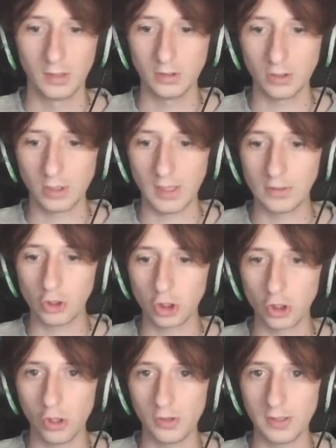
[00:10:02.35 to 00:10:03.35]
You've got to
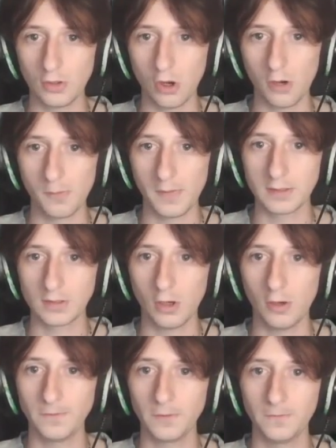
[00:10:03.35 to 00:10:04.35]
ensure that your combat is
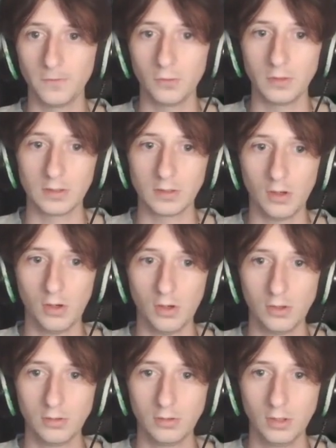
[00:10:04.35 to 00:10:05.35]
off, your food is
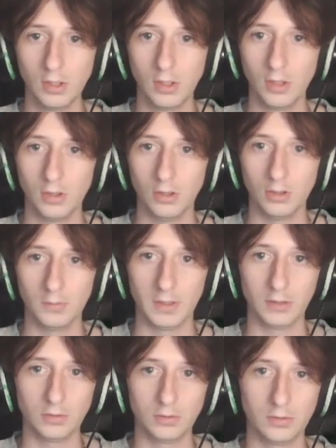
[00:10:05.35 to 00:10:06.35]
on. Oh
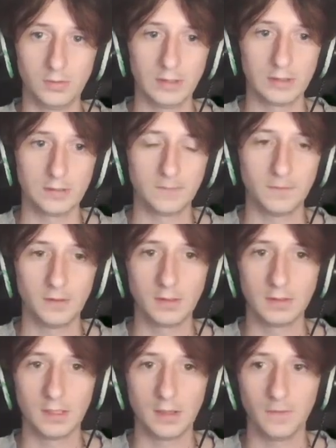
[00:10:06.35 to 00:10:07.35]
my god, you things are
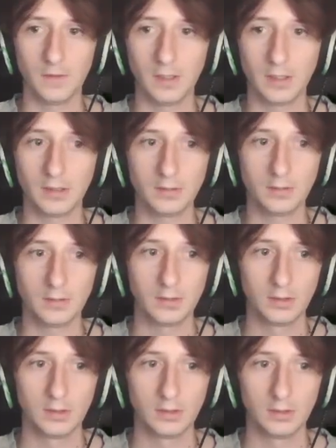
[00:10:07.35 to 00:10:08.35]
terrifying.
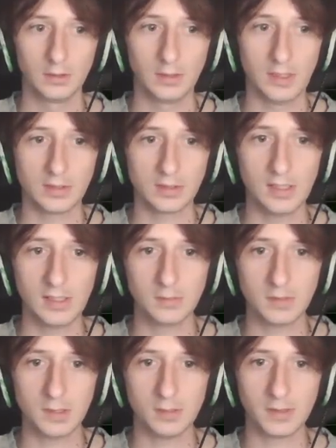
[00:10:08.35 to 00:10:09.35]
Yeah, so here
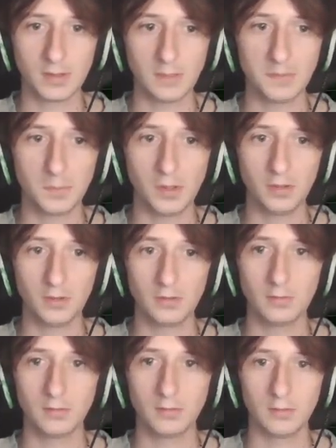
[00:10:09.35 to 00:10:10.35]
comes the hermit crabs, but
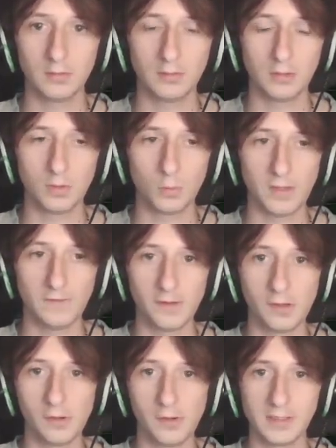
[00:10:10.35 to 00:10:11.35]
you've got to wait
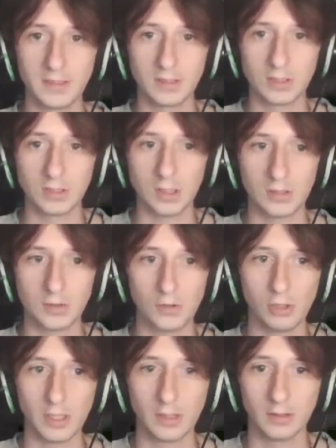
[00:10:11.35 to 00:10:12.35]
for the narrator to start
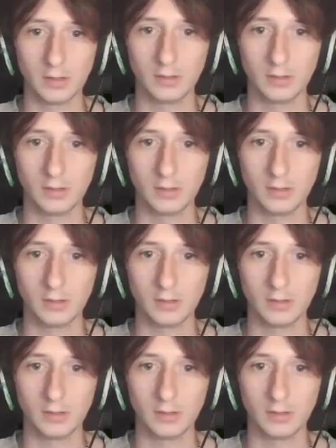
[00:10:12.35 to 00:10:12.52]
talking.